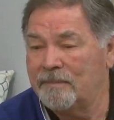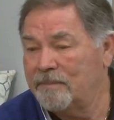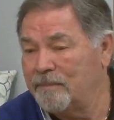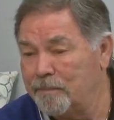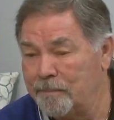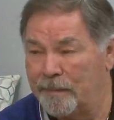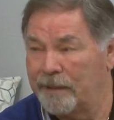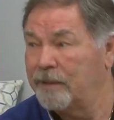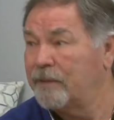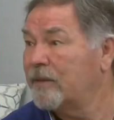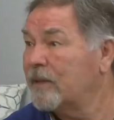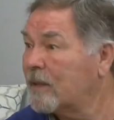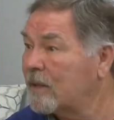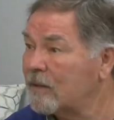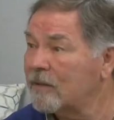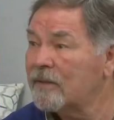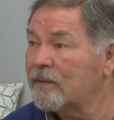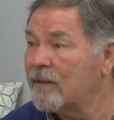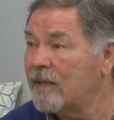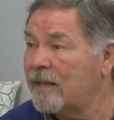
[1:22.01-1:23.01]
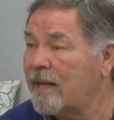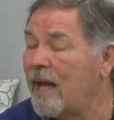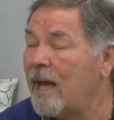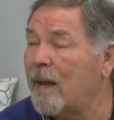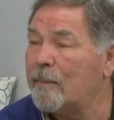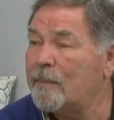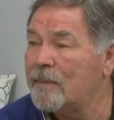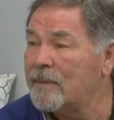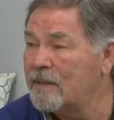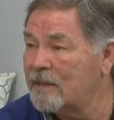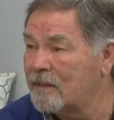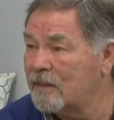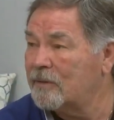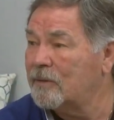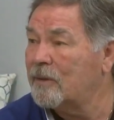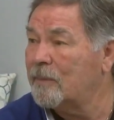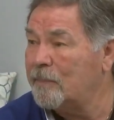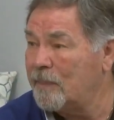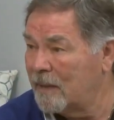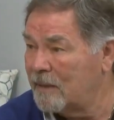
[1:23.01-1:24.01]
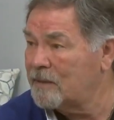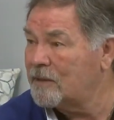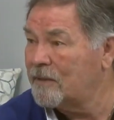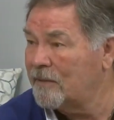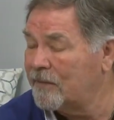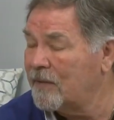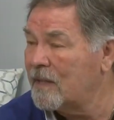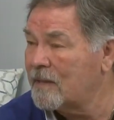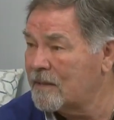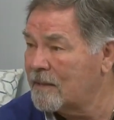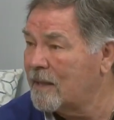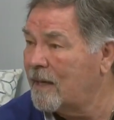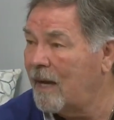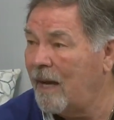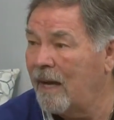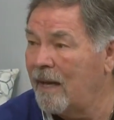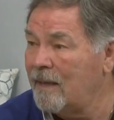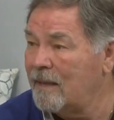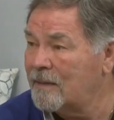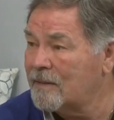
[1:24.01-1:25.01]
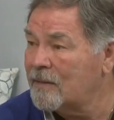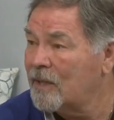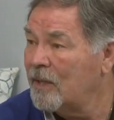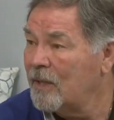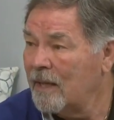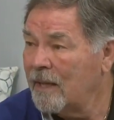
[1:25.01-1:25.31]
miracle that happened to a bunch of us guys.